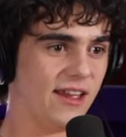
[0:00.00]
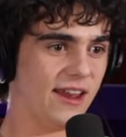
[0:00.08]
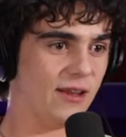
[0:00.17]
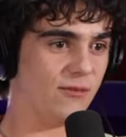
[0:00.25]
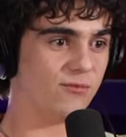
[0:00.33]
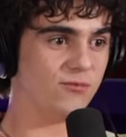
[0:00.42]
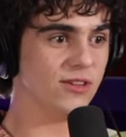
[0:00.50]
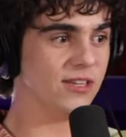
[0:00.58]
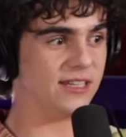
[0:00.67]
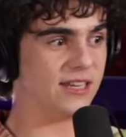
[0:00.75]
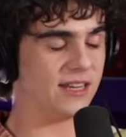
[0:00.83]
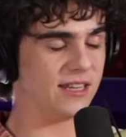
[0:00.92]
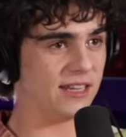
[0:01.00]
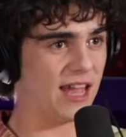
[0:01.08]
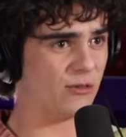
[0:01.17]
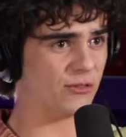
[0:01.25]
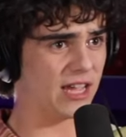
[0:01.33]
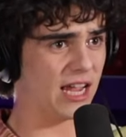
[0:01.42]
and I really didn't
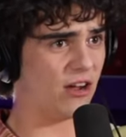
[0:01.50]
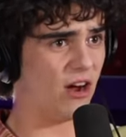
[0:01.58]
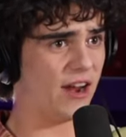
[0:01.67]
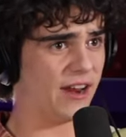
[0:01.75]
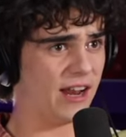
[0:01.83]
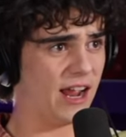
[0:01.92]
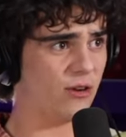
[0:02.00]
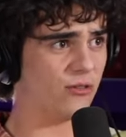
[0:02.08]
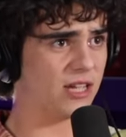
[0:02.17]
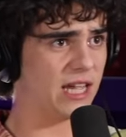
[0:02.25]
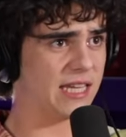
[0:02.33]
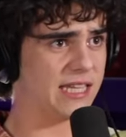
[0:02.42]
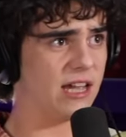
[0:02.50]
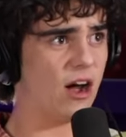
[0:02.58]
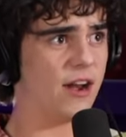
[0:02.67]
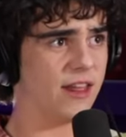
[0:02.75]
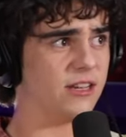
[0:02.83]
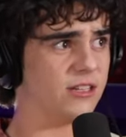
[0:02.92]
I don't think I got it I don't think I
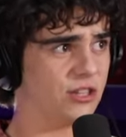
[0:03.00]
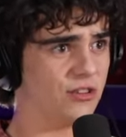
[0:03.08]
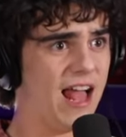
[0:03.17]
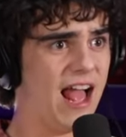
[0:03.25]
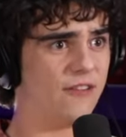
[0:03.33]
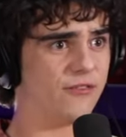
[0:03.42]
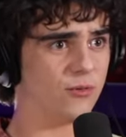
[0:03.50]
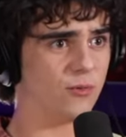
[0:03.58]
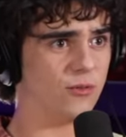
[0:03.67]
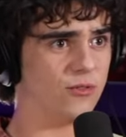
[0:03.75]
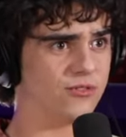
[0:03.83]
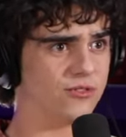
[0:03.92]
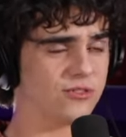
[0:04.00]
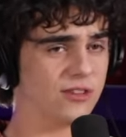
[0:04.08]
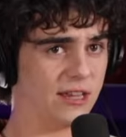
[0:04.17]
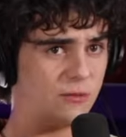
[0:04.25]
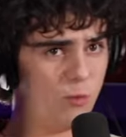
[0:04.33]
got it until afterwards like